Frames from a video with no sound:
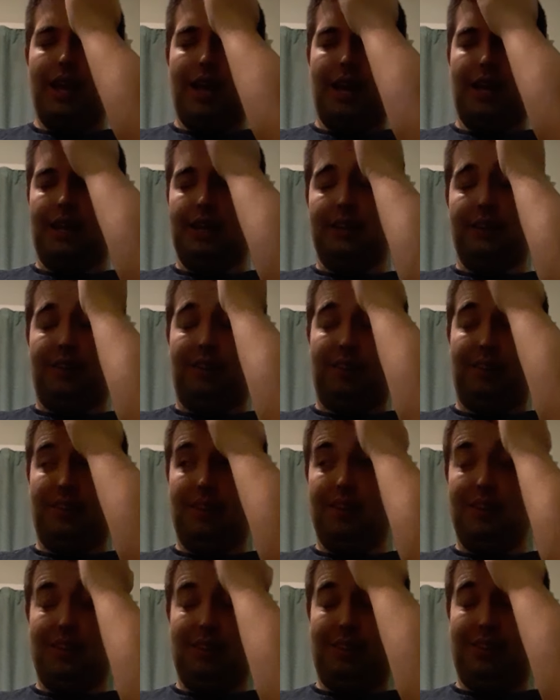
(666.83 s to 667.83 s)
and
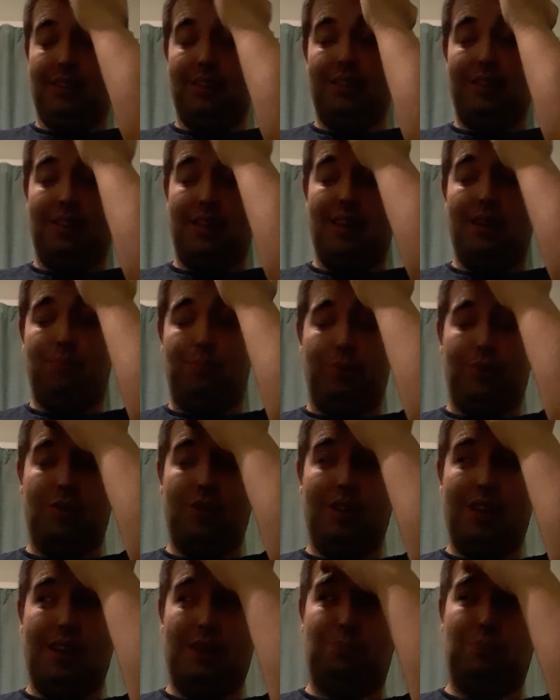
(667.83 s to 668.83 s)
it
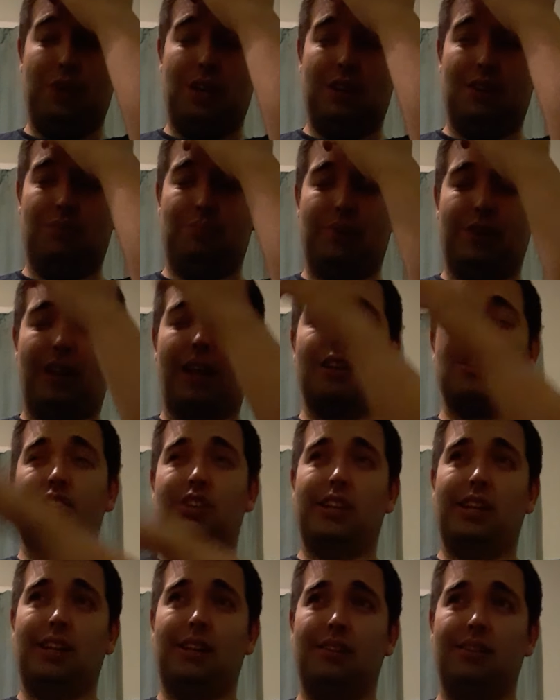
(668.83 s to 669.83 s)
it being a
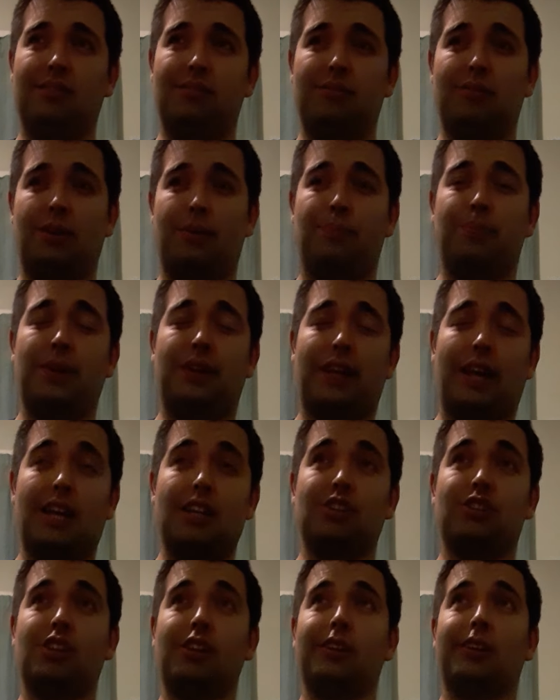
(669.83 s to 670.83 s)
potentially a
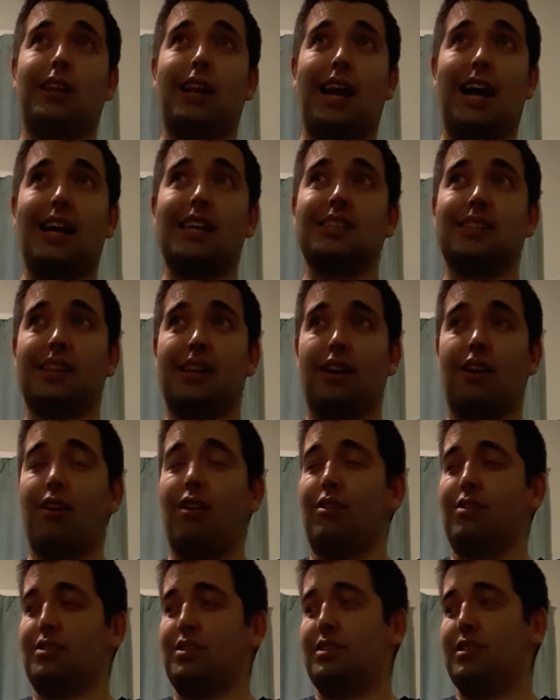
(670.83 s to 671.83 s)
potential classy
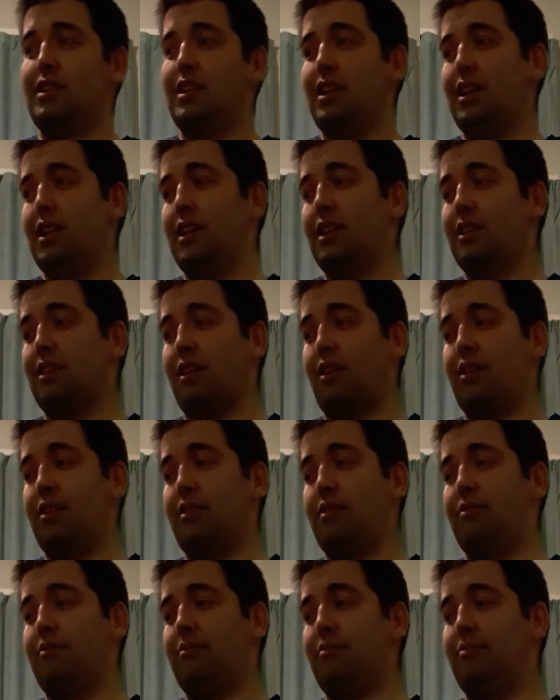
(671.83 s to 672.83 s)
horse
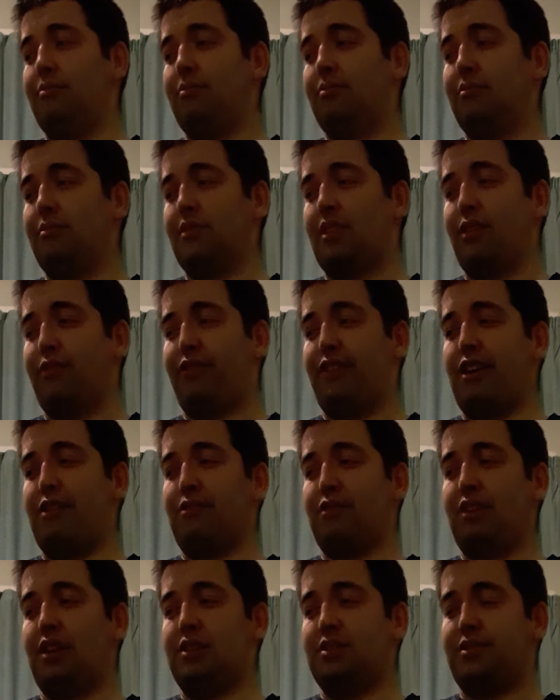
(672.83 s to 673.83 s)
the the
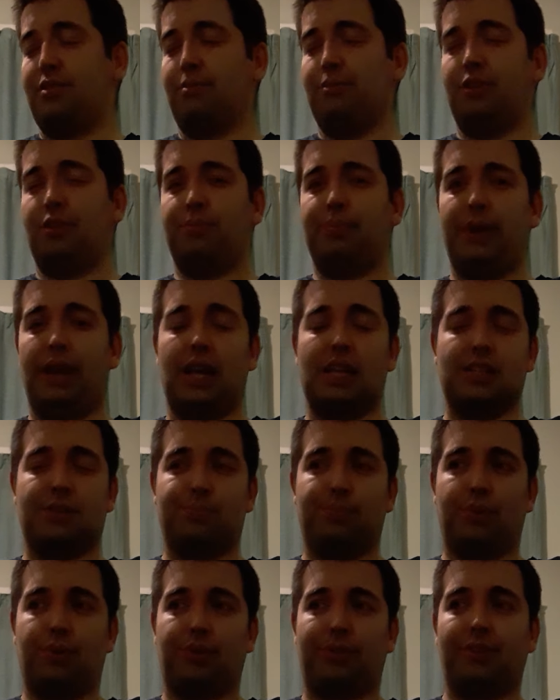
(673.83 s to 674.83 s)
favourite he's coming up
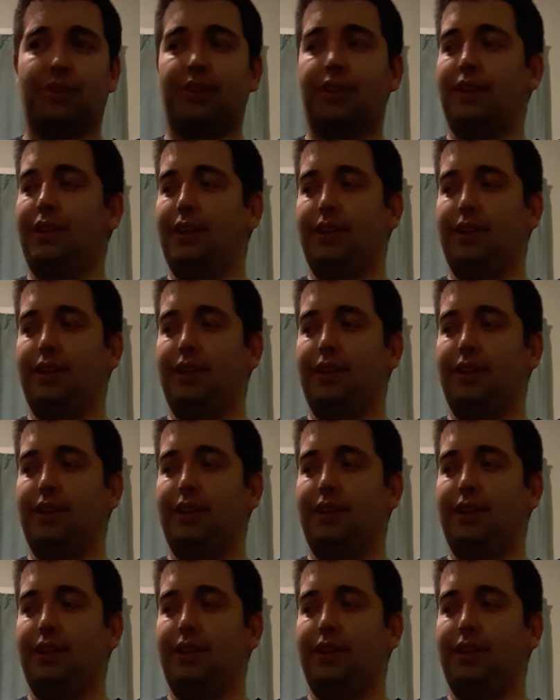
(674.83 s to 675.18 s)
against, but